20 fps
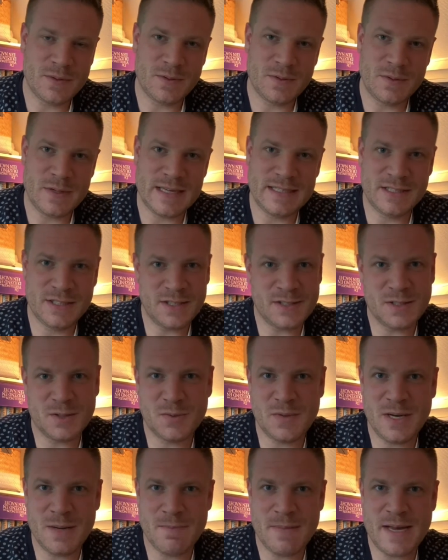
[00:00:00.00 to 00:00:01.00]
it
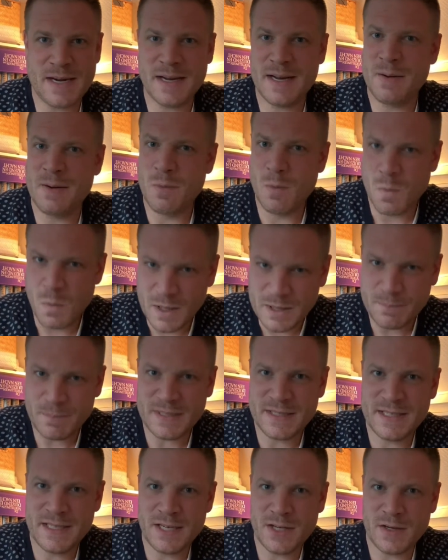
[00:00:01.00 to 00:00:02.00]
doesn't really matter in what
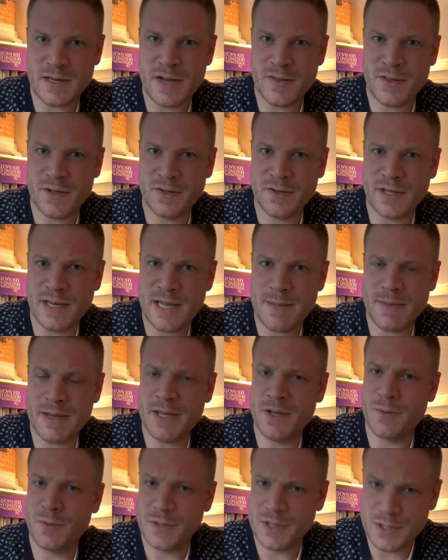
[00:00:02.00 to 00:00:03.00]
particular ethical dilemma
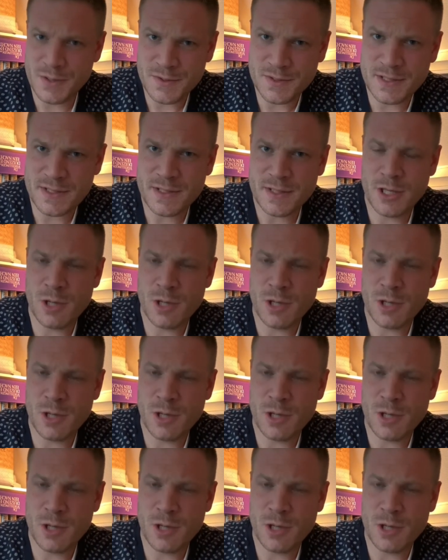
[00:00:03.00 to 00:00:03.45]
you will use it.